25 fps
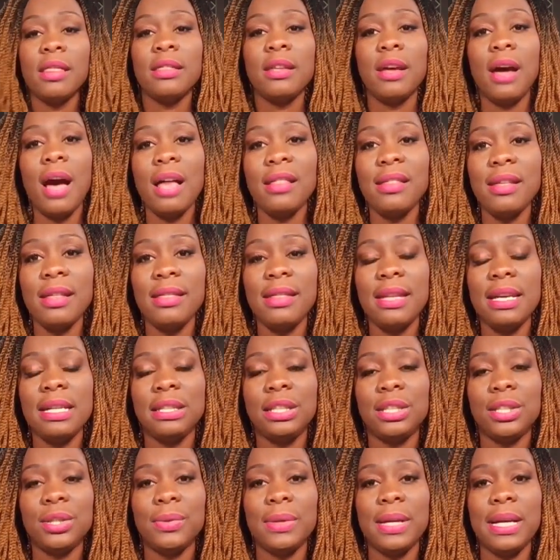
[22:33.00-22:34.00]
The other
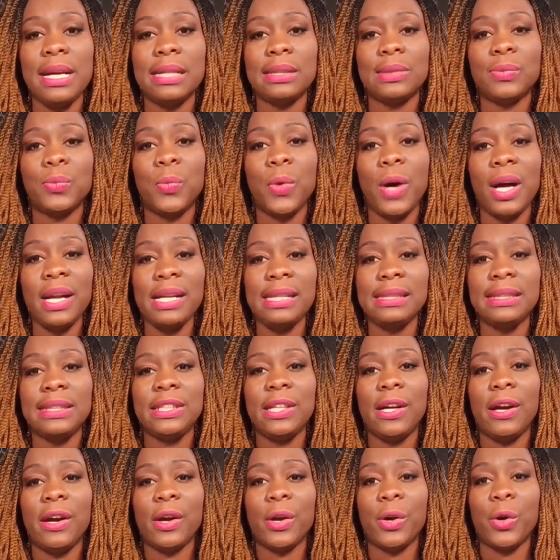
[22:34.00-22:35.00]
thing too is what is
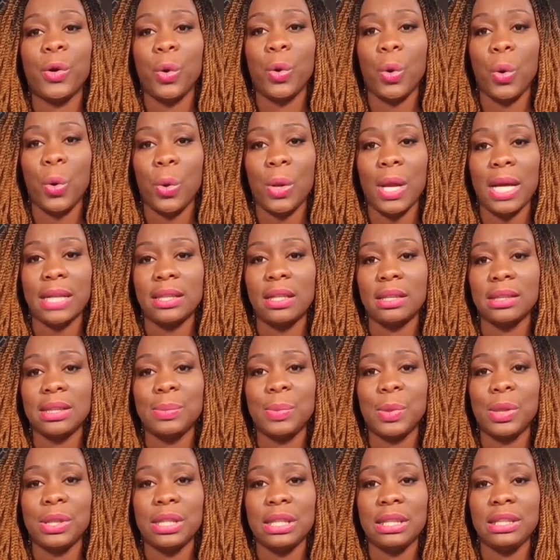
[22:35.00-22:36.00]
your goal? I talked
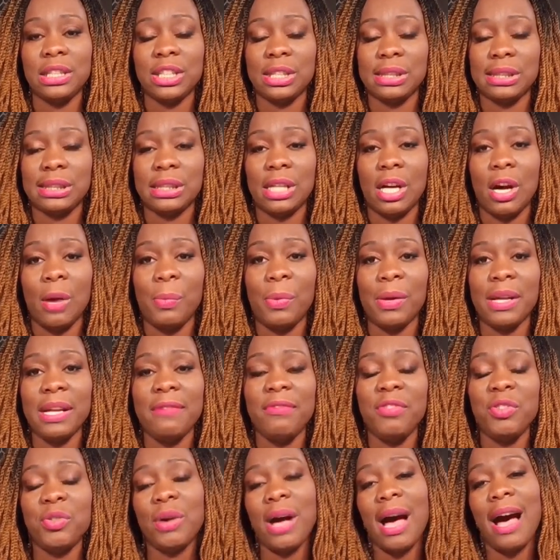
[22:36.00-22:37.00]
about it just now, but
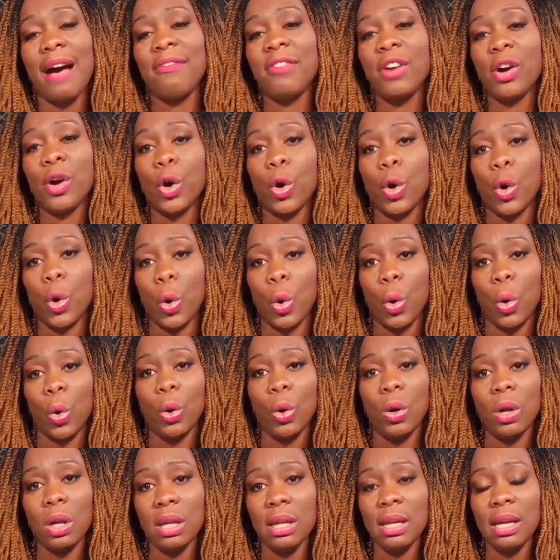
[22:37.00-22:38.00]
if you have a
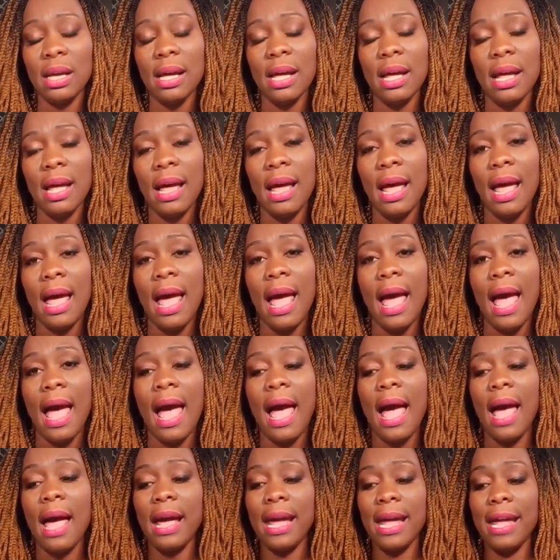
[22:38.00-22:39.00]
goal,
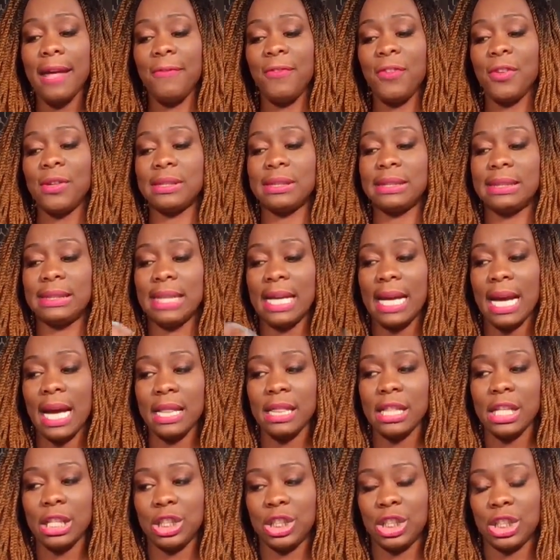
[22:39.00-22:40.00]
if you stay
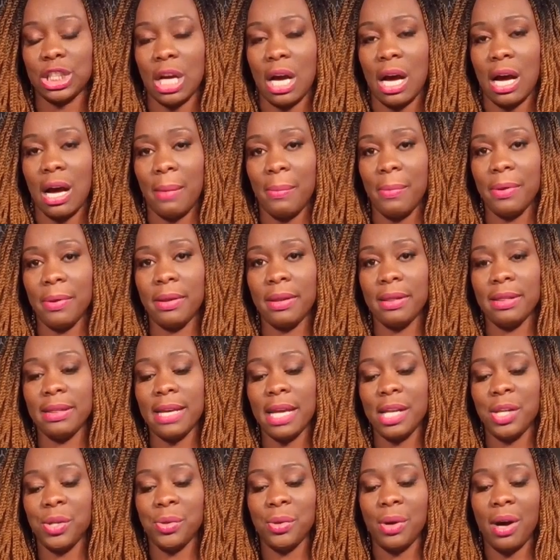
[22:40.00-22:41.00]
at the job,
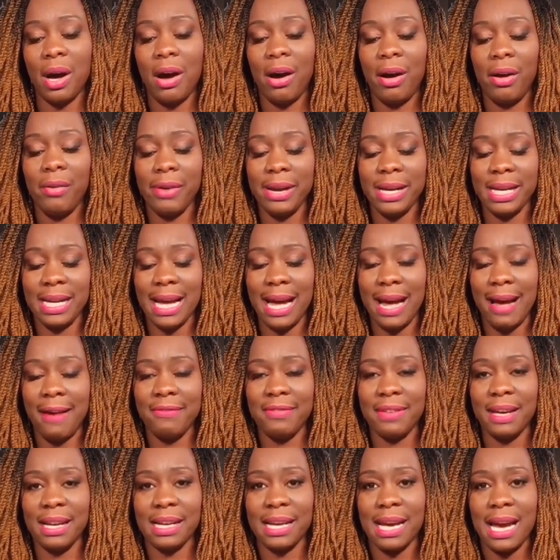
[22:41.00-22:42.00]
then you already
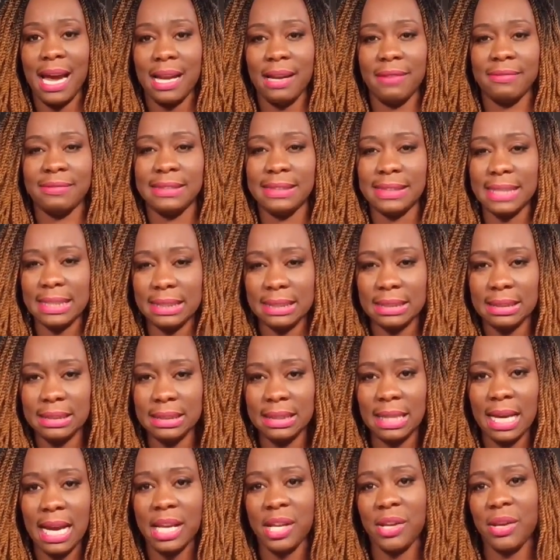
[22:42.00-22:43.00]
have that kind of
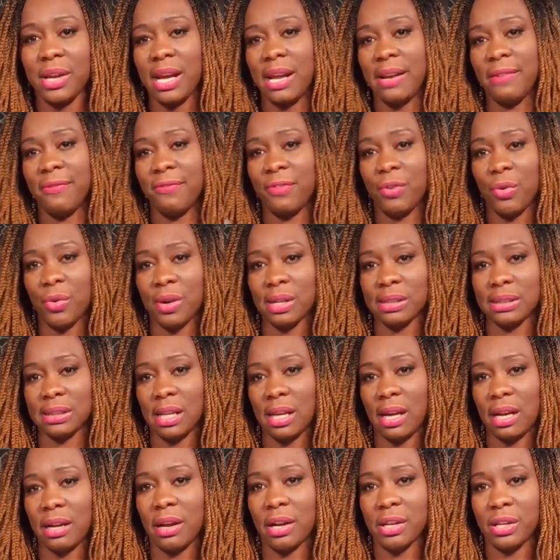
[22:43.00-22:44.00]
settled and you can focus
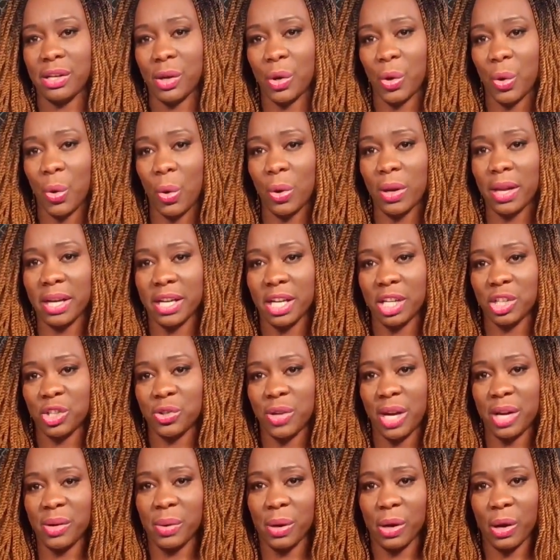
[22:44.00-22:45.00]
a lot on the goal that you're
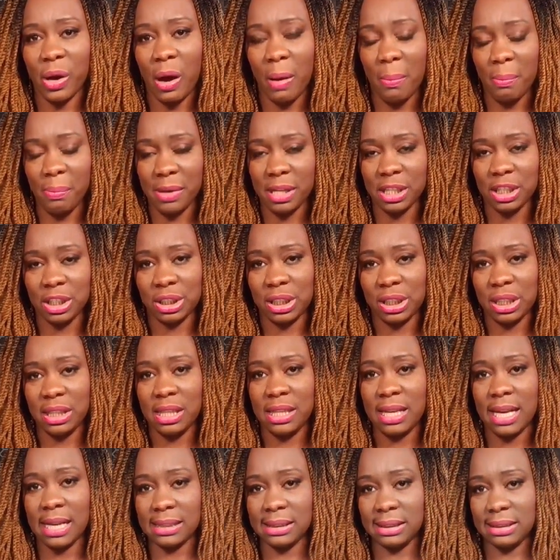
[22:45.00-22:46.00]
trying to accomplish in the
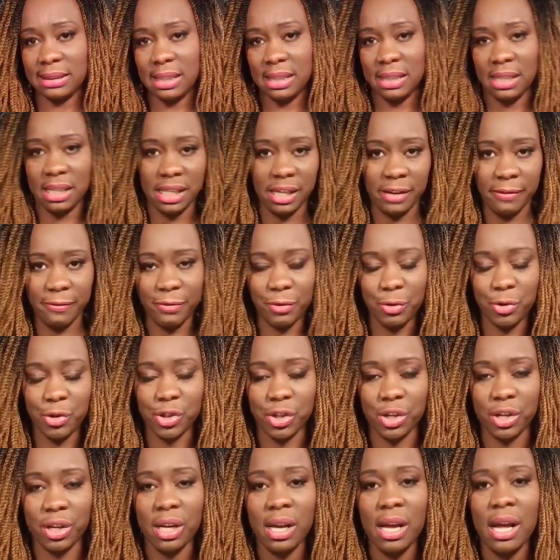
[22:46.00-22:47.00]
next in the near
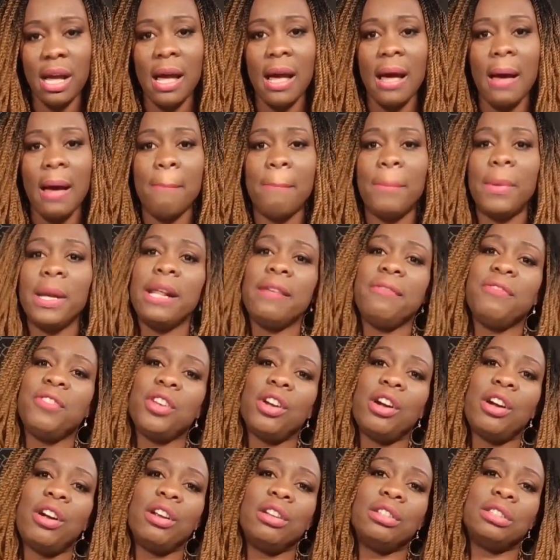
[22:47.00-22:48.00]
future. But if
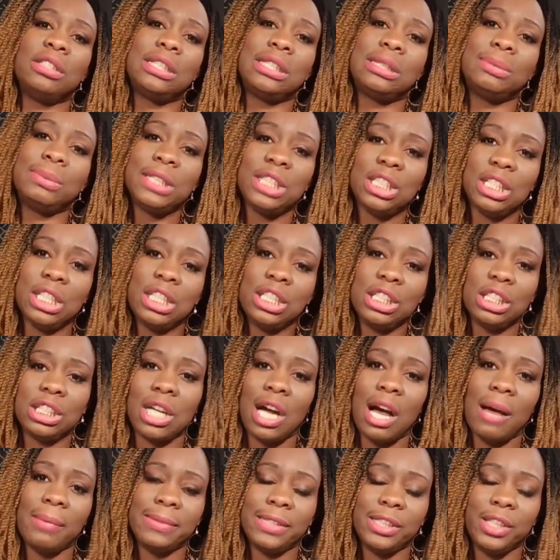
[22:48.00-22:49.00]
you're switching
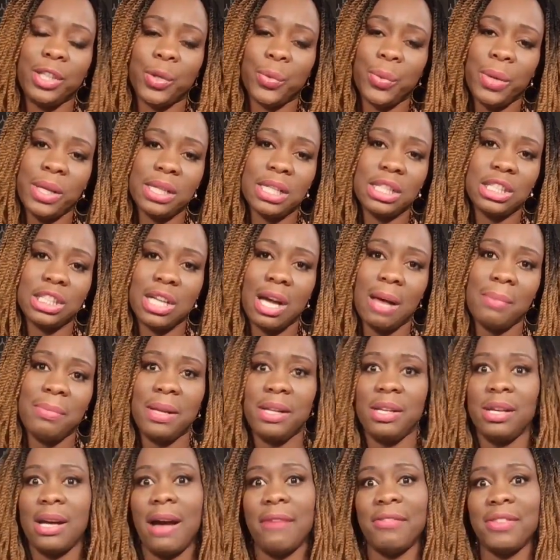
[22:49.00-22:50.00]
jobs and you quit the job,
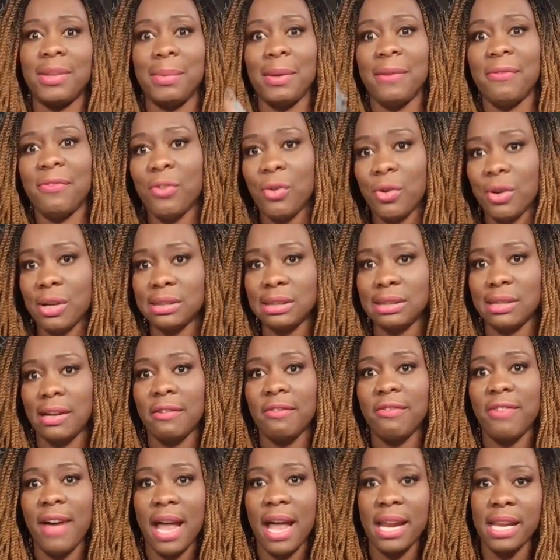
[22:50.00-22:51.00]
then you have to be focused
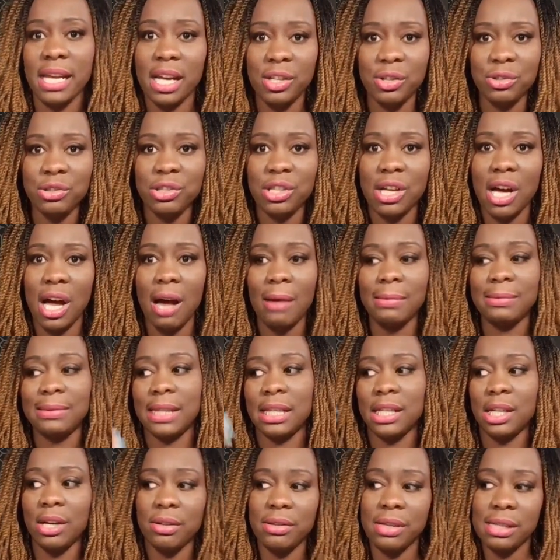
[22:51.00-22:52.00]
on finding a new job,
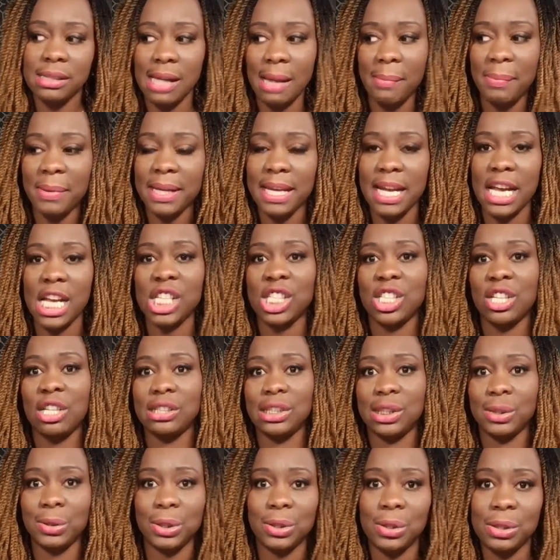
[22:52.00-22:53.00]
sending out those
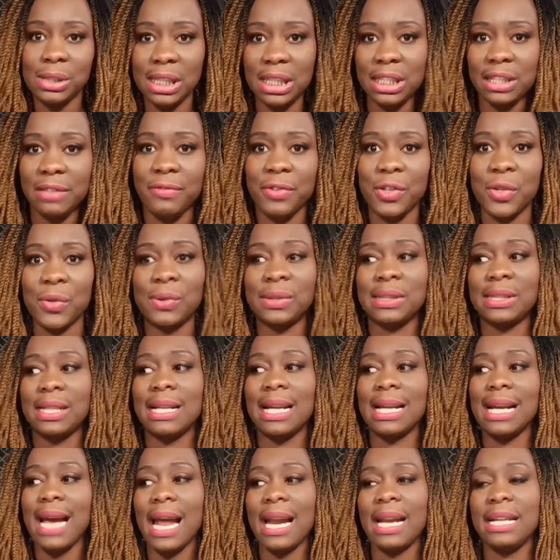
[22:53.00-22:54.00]
applications, doing those interviews,
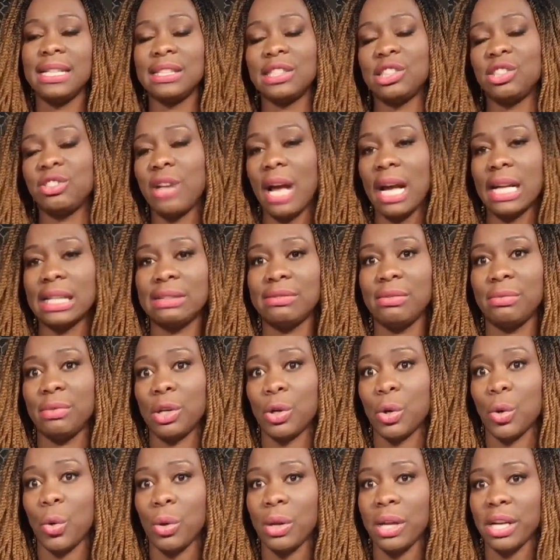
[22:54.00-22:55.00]
and that kind of distracts from
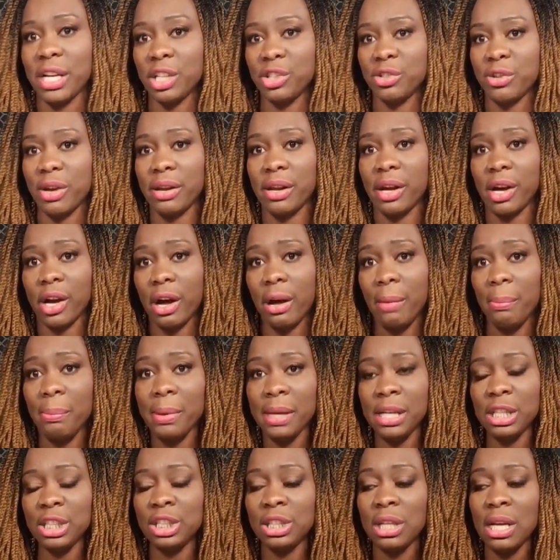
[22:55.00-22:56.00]
the goal that you're trying to
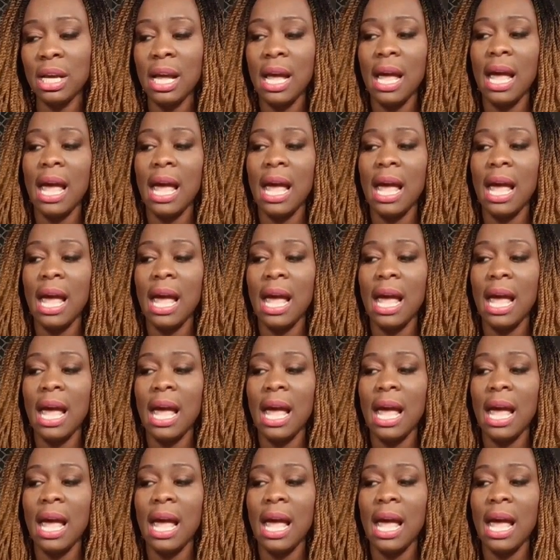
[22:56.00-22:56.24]
accomplish.